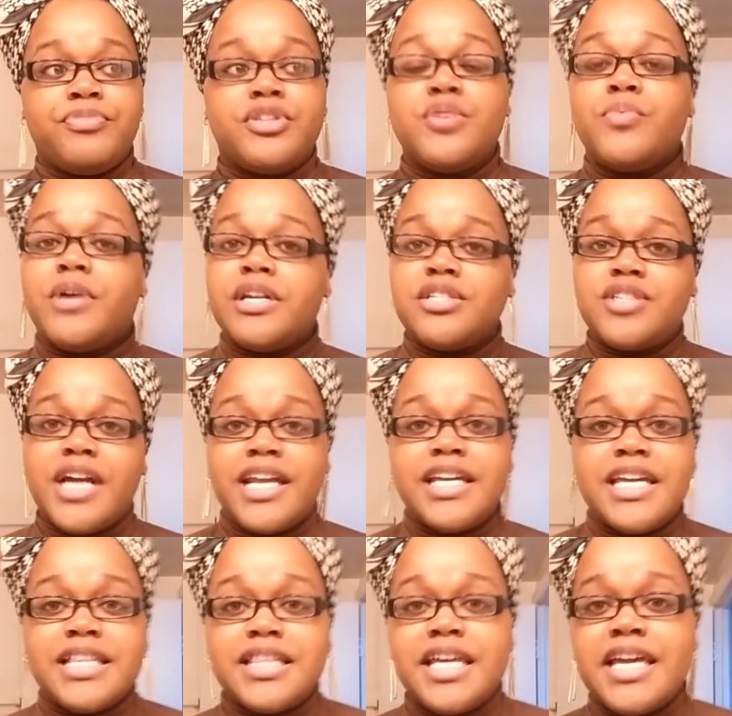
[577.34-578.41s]
you want to try to
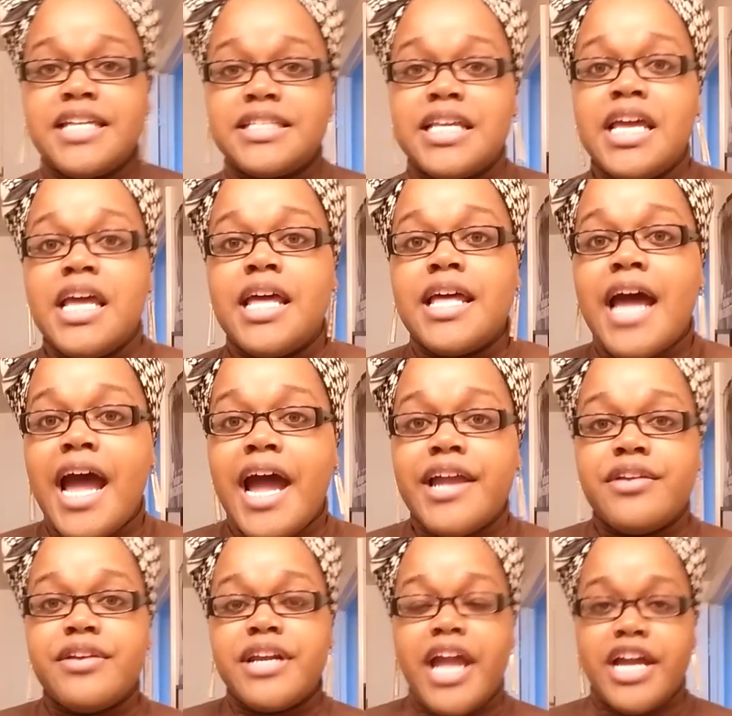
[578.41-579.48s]
get things
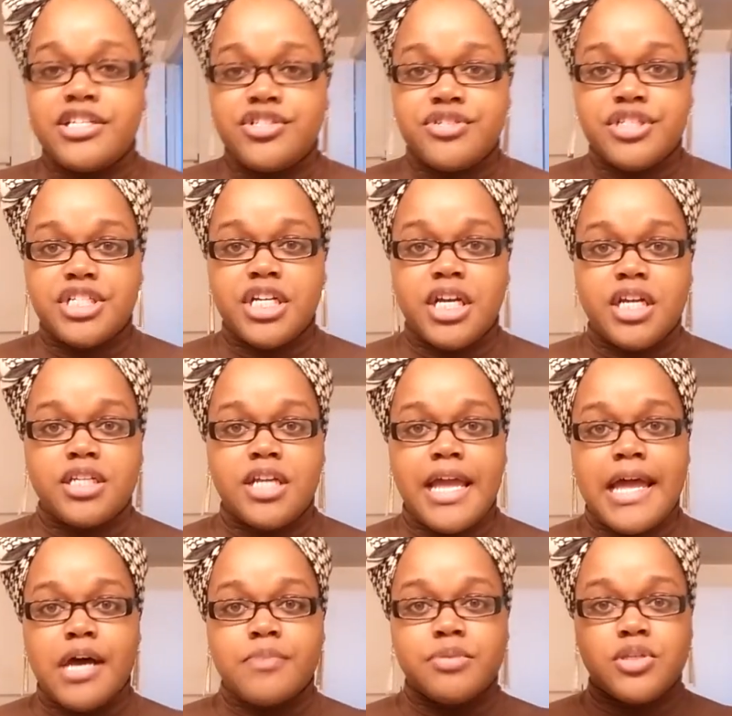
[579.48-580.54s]
higher in estrogen to
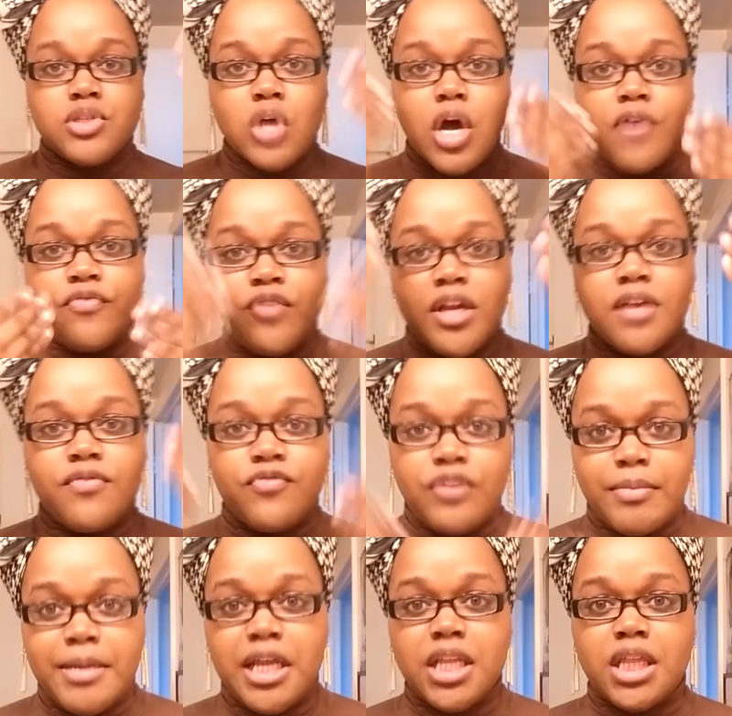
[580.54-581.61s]
help soften
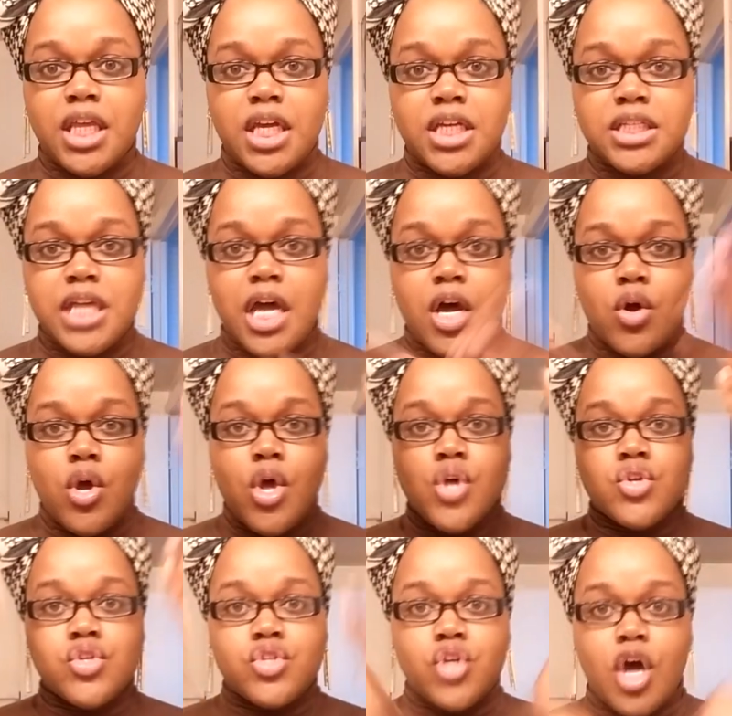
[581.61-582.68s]
feminine things out,
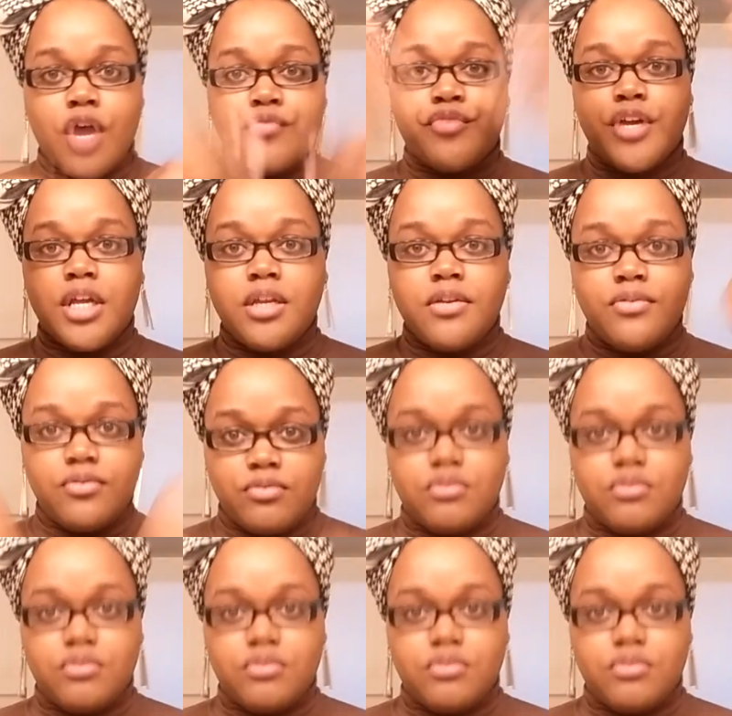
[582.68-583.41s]
soften,